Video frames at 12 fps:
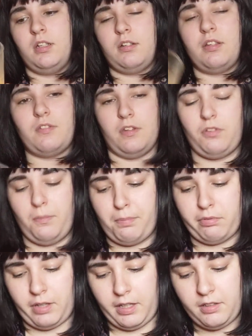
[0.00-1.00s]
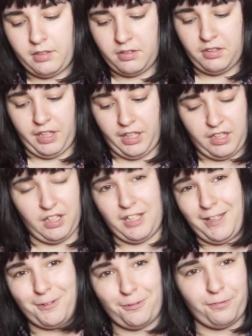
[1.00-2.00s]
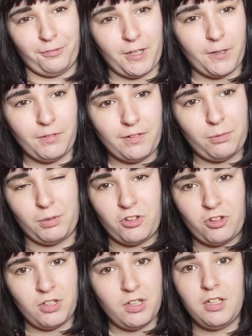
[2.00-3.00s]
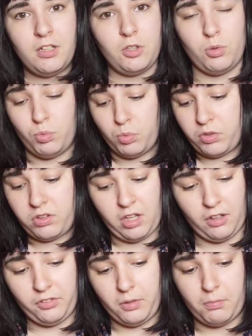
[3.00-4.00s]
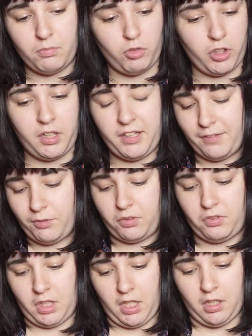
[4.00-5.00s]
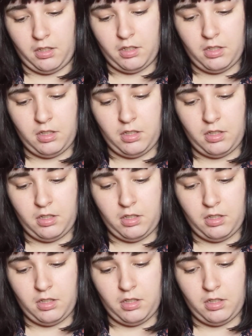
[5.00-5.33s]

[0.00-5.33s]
this is a bread Yankee candle fragrance, which you seldom really ever see,